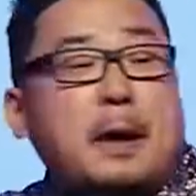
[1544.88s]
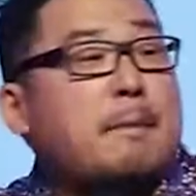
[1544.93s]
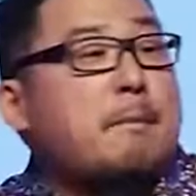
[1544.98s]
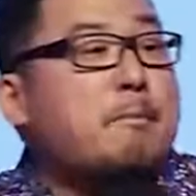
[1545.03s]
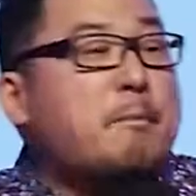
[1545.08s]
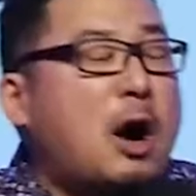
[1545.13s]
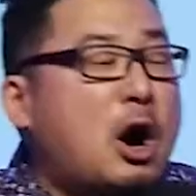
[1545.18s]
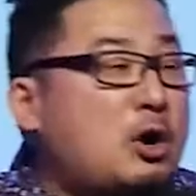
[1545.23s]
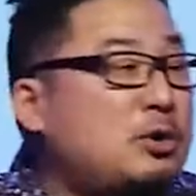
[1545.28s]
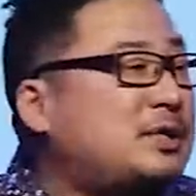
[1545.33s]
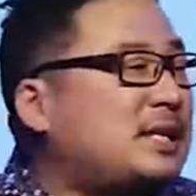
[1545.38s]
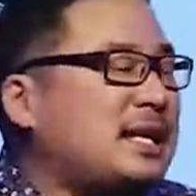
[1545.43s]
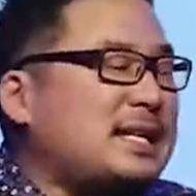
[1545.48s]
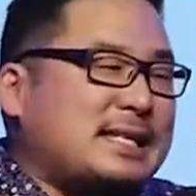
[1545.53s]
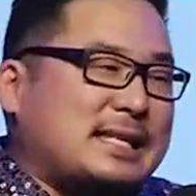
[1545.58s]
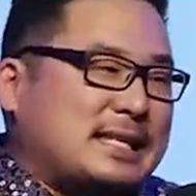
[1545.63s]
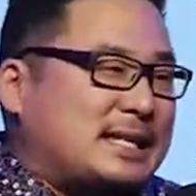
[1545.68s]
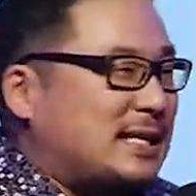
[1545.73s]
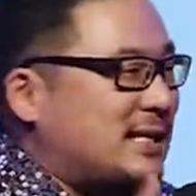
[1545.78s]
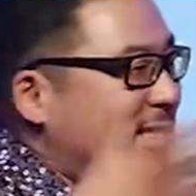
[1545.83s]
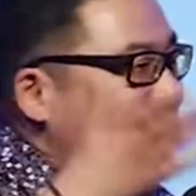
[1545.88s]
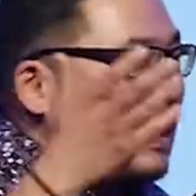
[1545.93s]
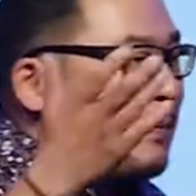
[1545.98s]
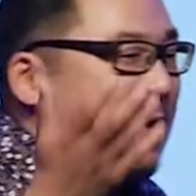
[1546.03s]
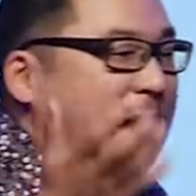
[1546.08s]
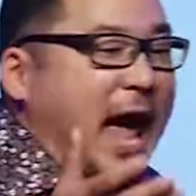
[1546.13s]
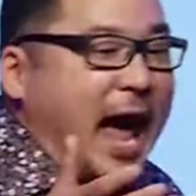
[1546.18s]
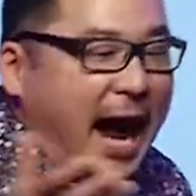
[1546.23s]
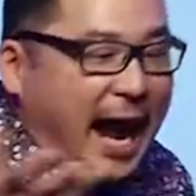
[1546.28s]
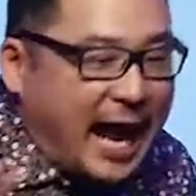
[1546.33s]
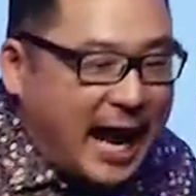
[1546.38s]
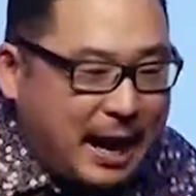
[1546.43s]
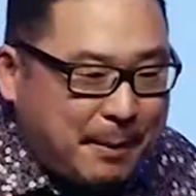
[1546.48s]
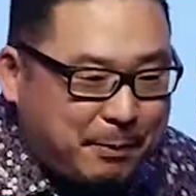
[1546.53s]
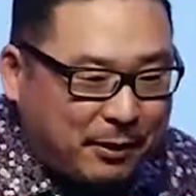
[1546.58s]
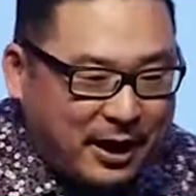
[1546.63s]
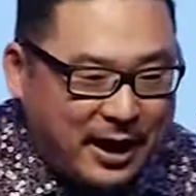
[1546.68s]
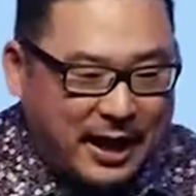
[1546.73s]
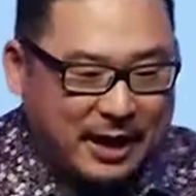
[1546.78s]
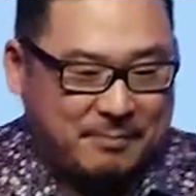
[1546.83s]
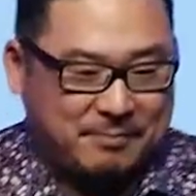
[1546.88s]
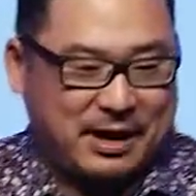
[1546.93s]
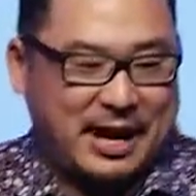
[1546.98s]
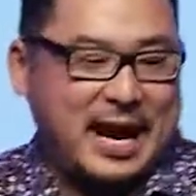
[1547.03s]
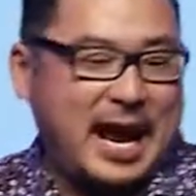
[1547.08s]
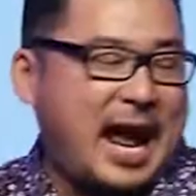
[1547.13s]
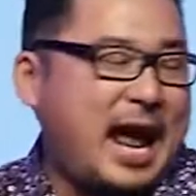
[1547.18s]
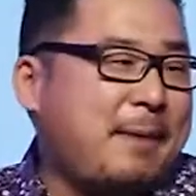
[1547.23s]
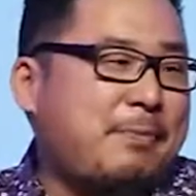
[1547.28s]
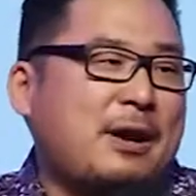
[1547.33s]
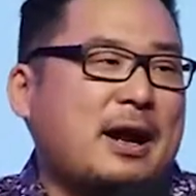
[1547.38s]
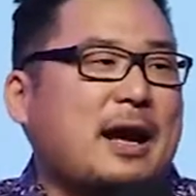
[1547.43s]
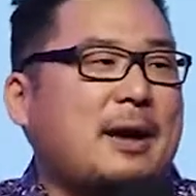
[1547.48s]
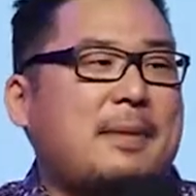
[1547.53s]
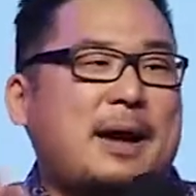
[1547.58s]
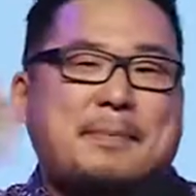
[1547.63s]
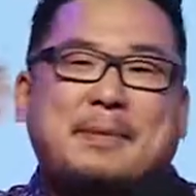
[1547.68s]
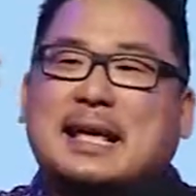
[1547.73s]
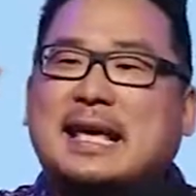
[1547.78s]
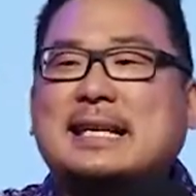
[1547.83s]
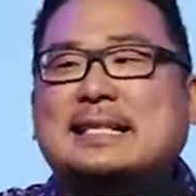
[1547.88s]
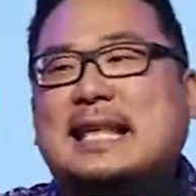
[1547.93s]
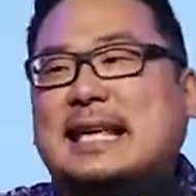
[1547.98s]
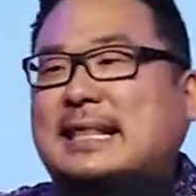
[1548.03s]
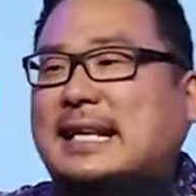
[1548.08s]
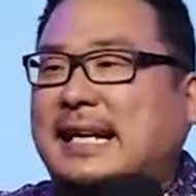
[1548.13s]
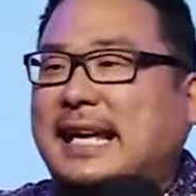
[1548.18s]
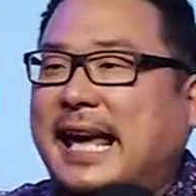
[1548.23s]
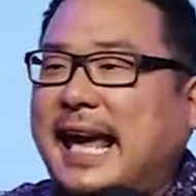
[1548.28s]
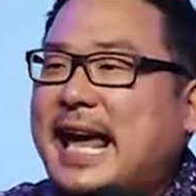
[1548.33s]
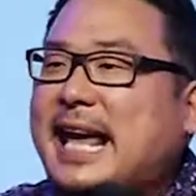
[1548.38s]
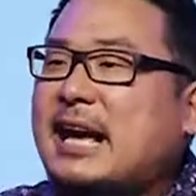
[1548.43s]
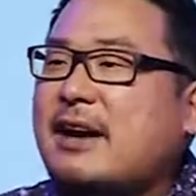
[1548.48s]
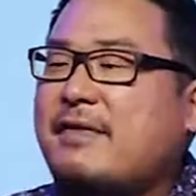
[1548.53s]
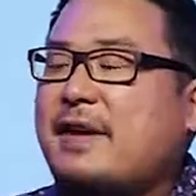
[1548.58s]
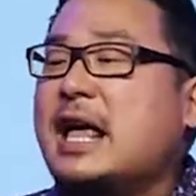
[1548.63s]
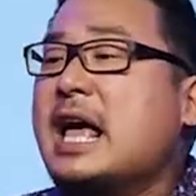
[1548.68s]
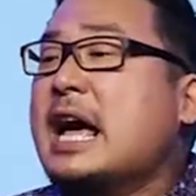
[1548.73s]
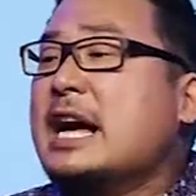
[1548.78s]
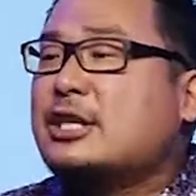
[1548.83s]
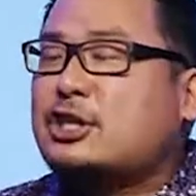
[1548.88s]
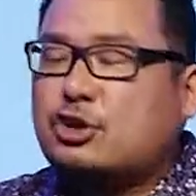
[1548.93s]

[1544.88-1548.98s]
Moses, the same thing. Abraham, right? Abraham, I mean, he's like the king of it.